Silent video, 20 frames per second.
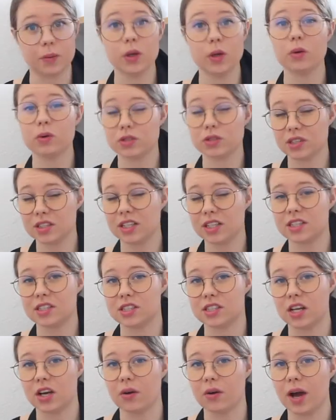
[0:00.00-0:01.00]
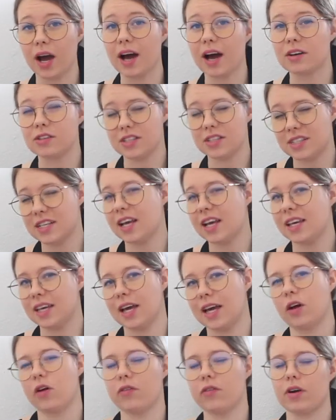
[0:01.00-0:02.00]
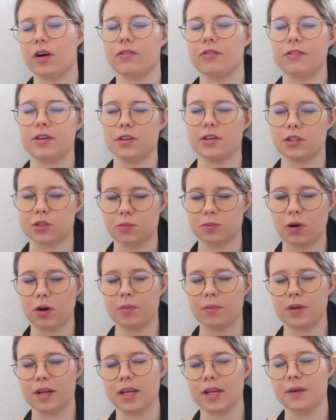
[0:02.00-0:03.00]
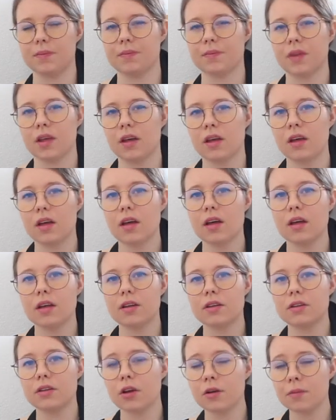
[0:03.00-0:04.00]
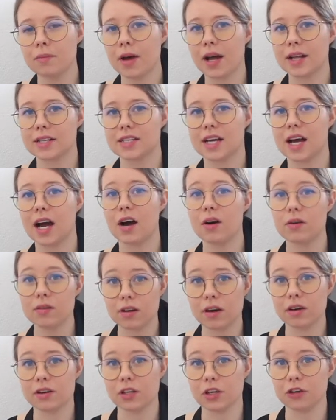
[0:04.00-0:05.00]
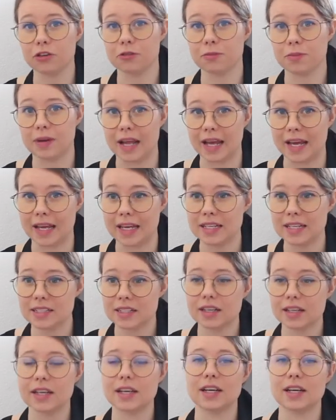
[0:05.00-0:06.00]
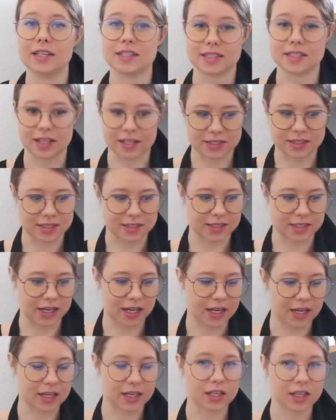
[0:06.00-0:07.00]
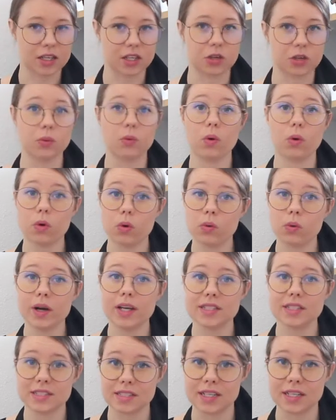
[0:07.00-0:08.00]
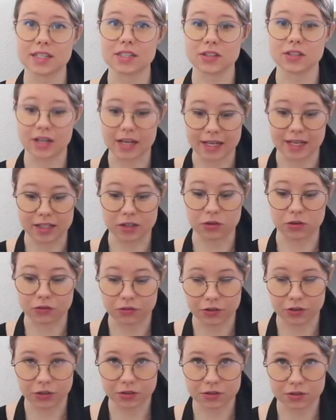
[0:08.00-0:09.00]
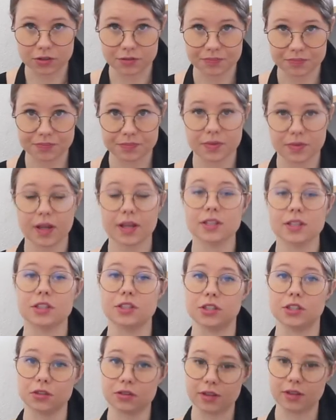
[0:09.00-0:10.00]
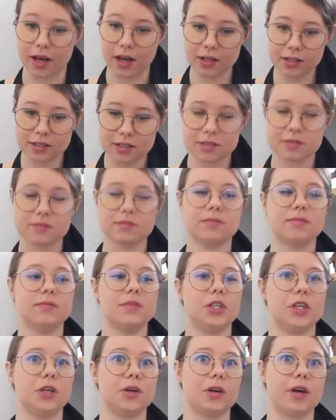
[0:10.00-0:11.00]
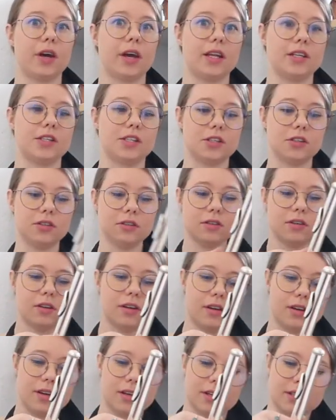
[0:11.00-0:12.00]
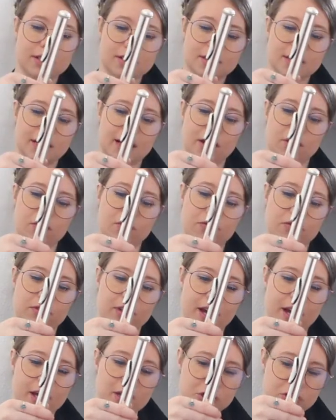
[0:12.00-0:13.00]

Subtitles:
we also need to know how to take care of our flutes properly. No matter how long you've played a certain day, you always need to clean your flute. To do that, you're going to take off the head